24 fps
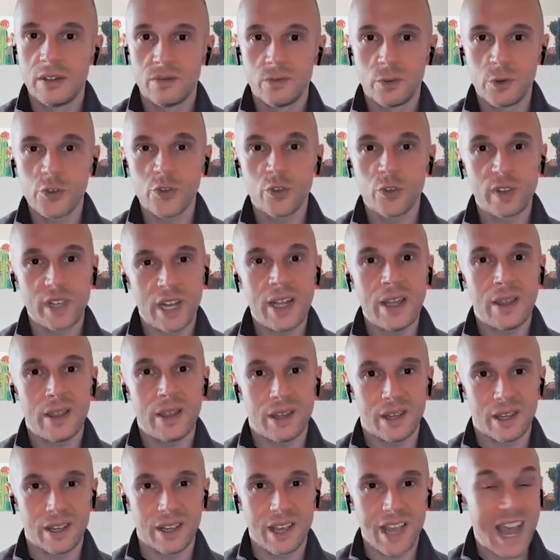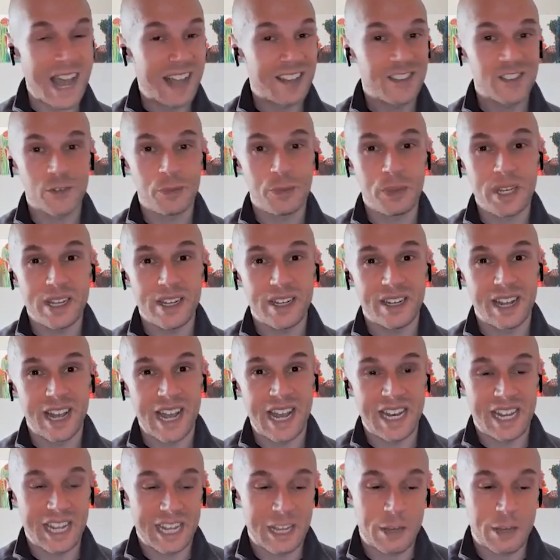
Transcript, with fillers: virtually anything at speed. And it